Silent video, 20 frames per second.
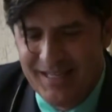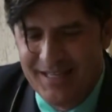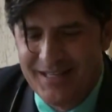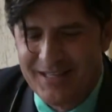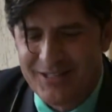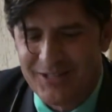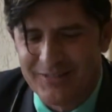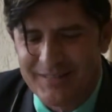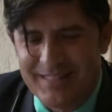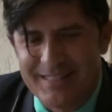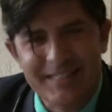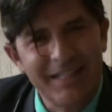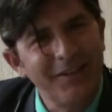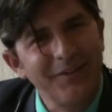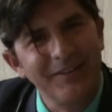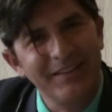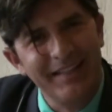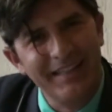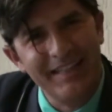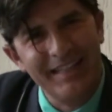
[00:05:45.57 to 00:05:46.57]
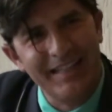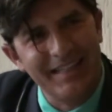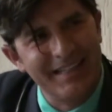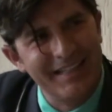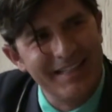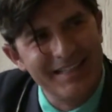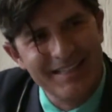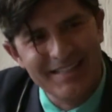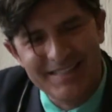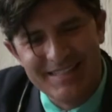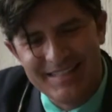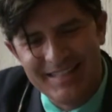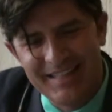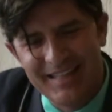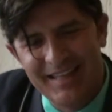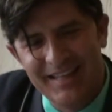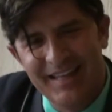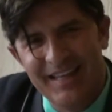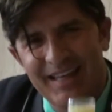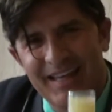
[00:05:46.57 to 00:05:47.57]
So the secret then is
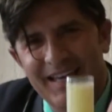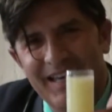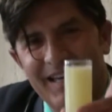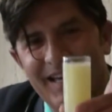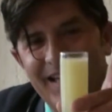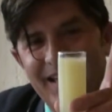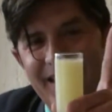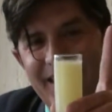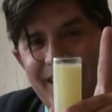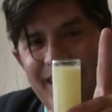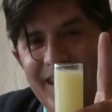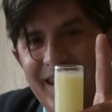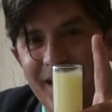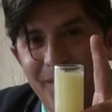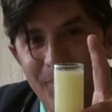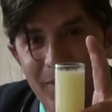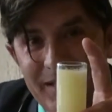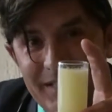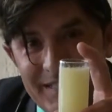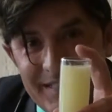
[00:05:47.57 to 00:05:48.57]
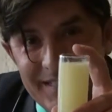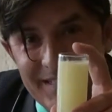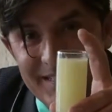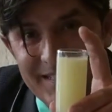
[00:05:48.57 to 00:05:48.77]
lemon.